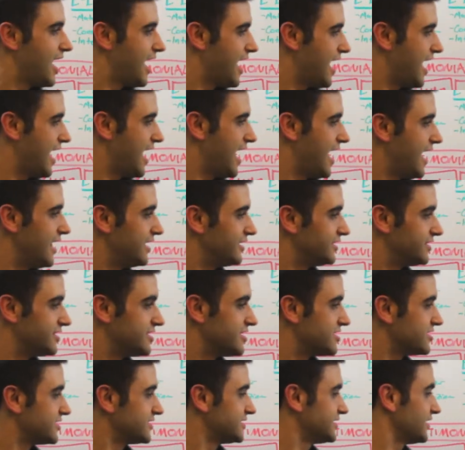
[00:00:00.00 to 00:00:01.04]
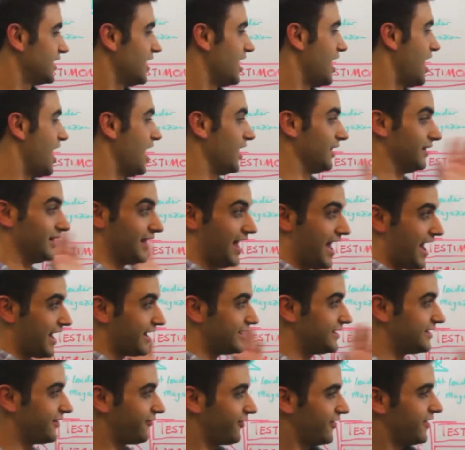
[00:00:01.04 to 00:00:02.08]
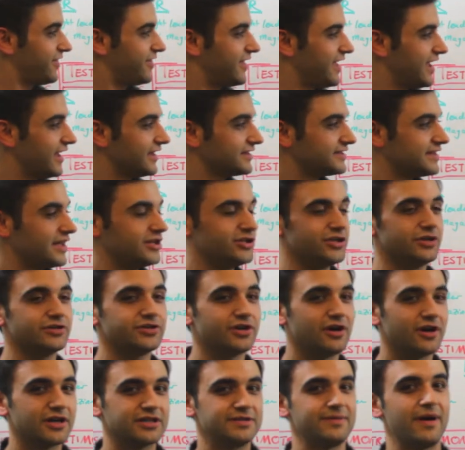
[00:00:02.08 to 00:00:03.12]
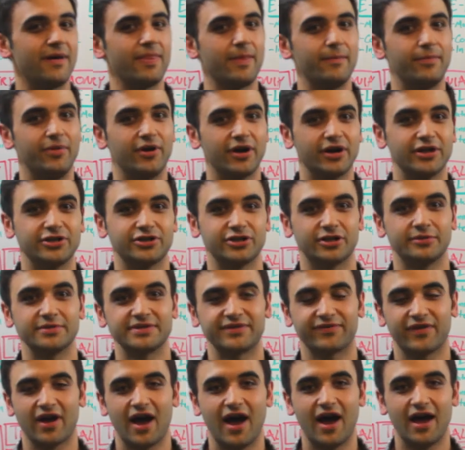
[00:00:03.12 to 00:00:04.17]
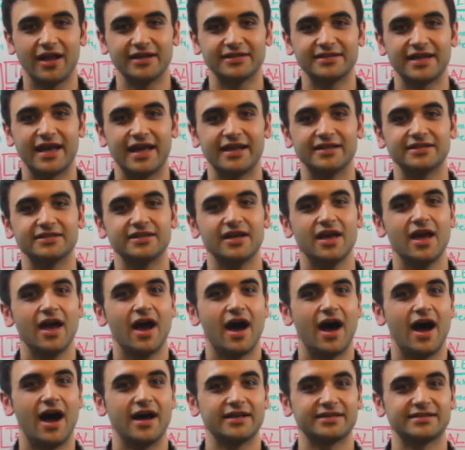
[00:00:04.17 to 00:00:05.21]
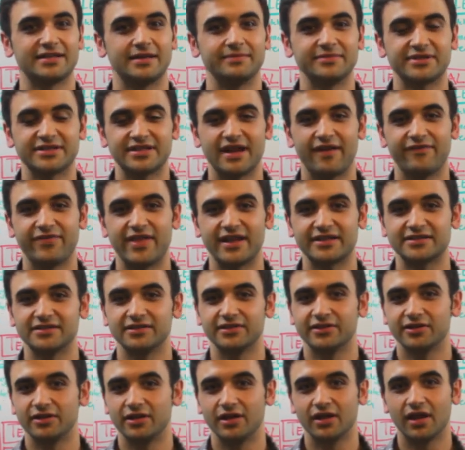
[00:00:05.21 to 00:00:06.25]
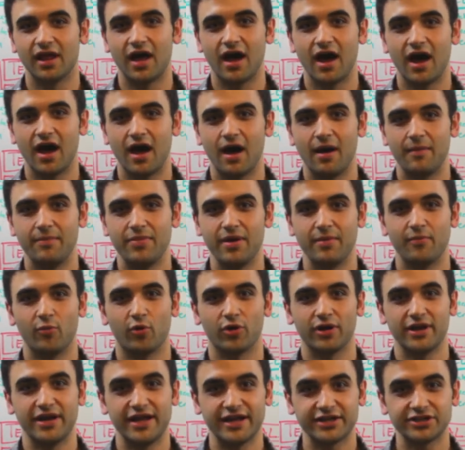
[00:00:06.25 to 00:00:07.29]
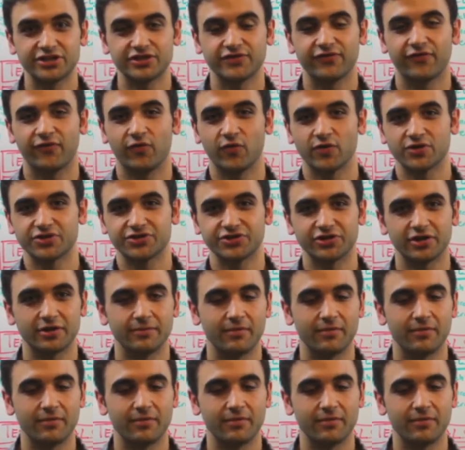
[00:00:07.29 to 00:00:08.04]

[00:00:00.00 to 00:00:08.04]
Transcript: And there's a lot of different things that Joe talks about in the book in terms of content. Some stuff that's a little bit more niche for certain